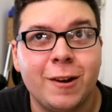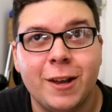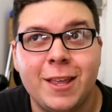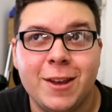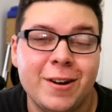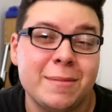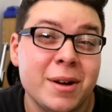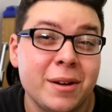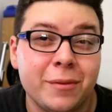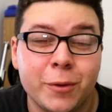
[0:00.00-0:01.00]
a year and a
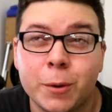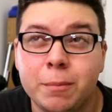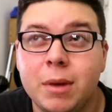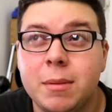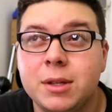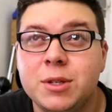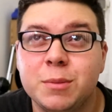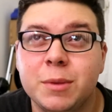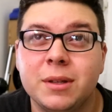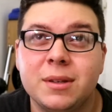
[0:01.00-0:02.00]
month, or maybe in two
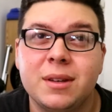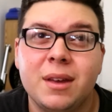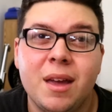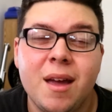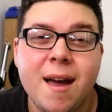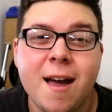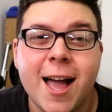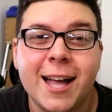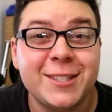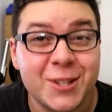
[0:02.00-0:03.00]
months.
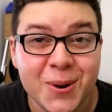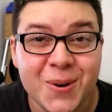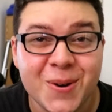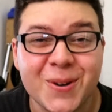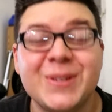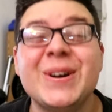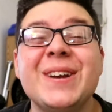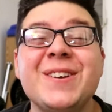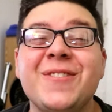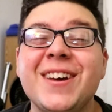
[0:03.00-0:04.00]
That's so cool, two
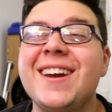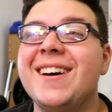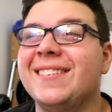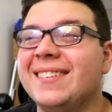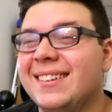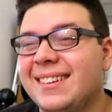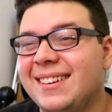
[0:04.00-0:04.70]
hundred videos.